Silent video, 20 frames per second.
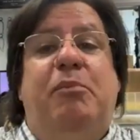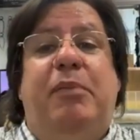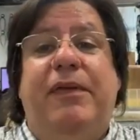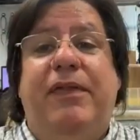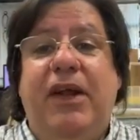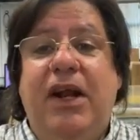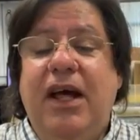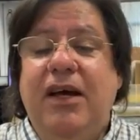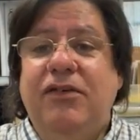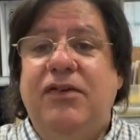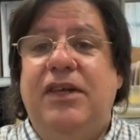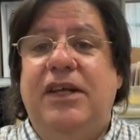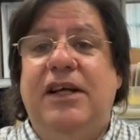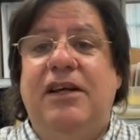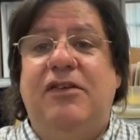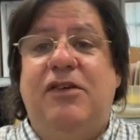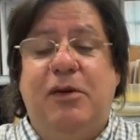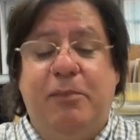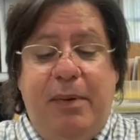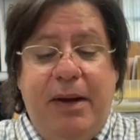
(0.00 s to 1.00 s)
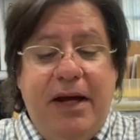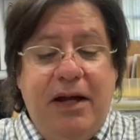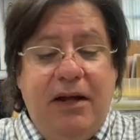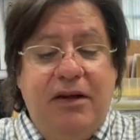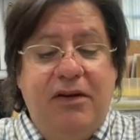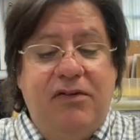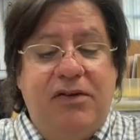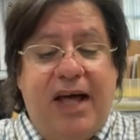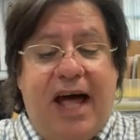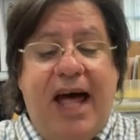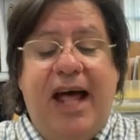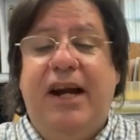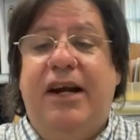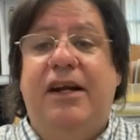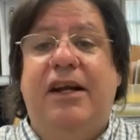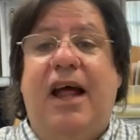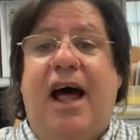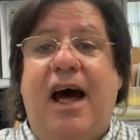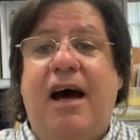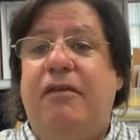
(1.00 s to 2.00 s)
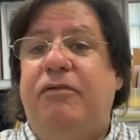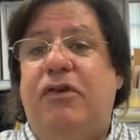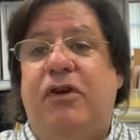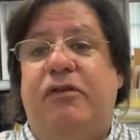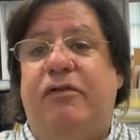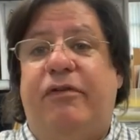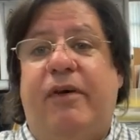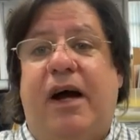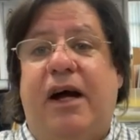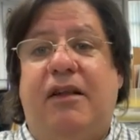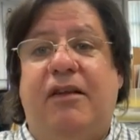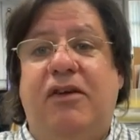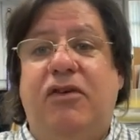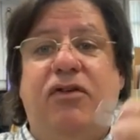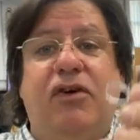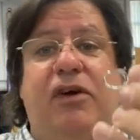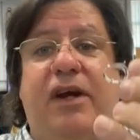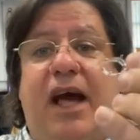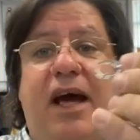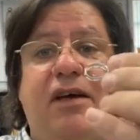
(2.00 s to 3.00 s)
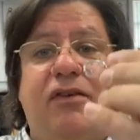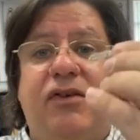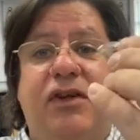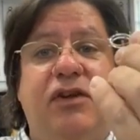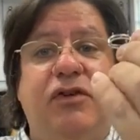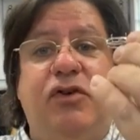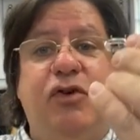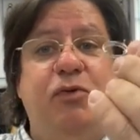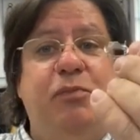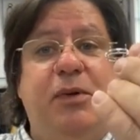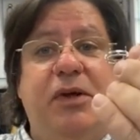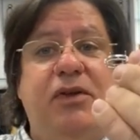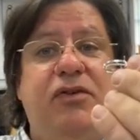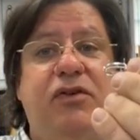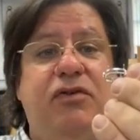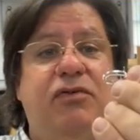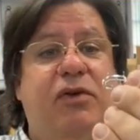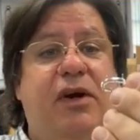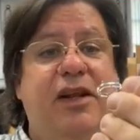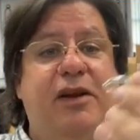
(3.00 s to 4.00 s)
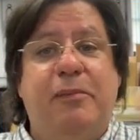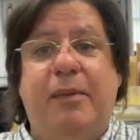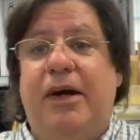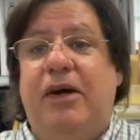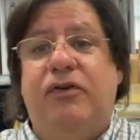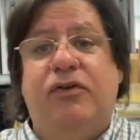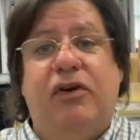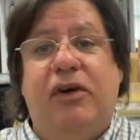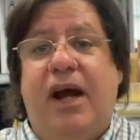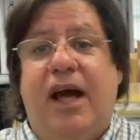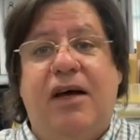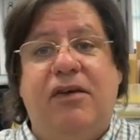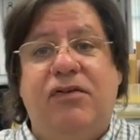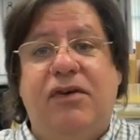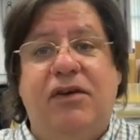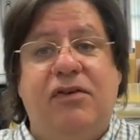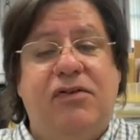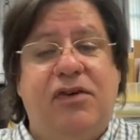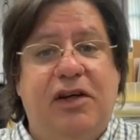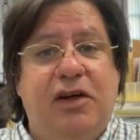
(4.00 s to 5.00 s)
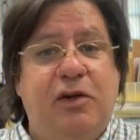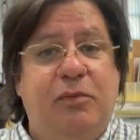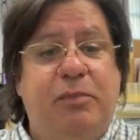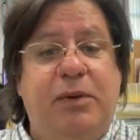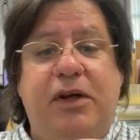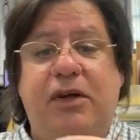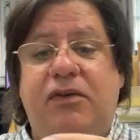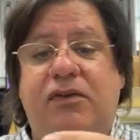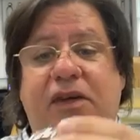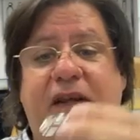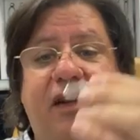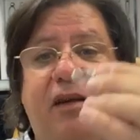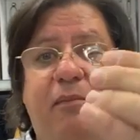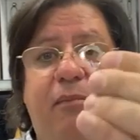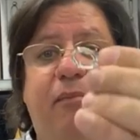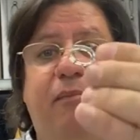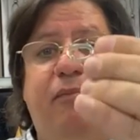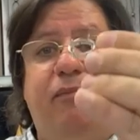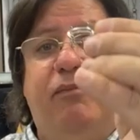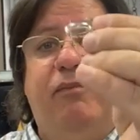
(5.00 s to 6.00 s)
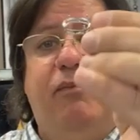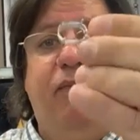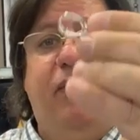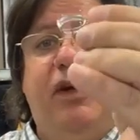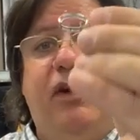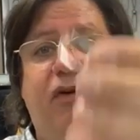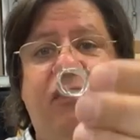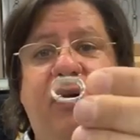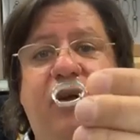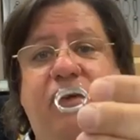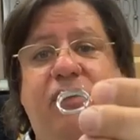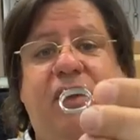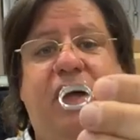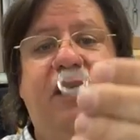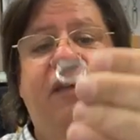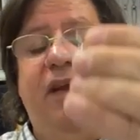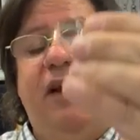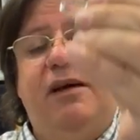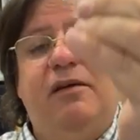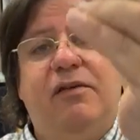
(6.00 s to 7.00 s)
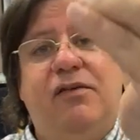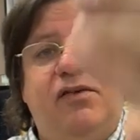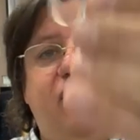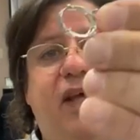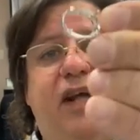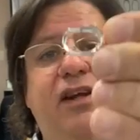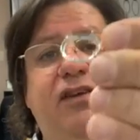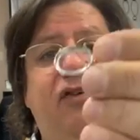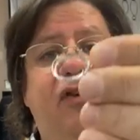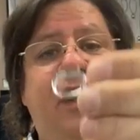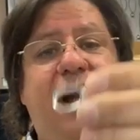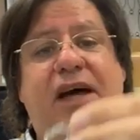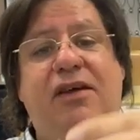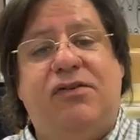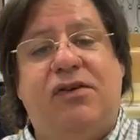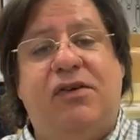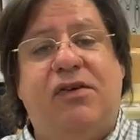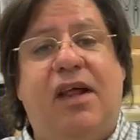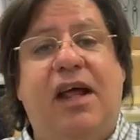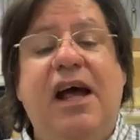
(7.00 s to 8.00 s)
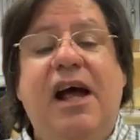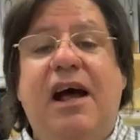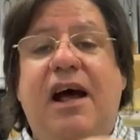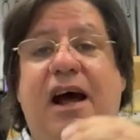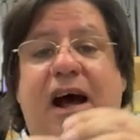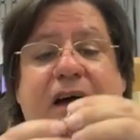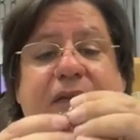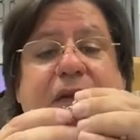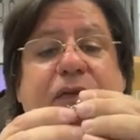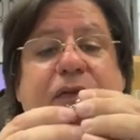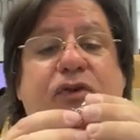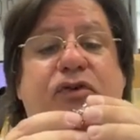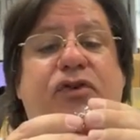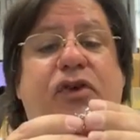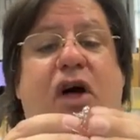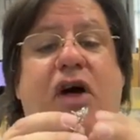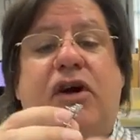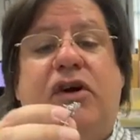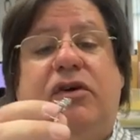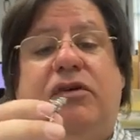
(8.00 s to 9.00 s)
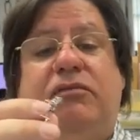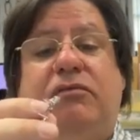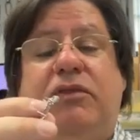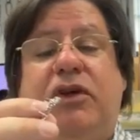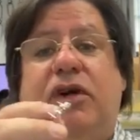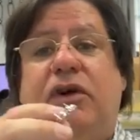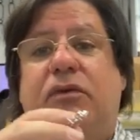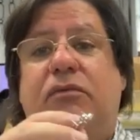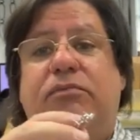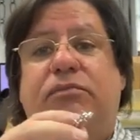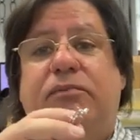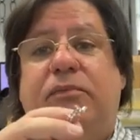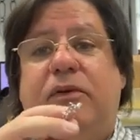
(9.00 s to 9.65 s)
But the nice thing is the bail is added after the fact. These are cast in two pieces, right? The bails are cast in a single piece, and the earrings and the settings are cast and then they're soldered, you know,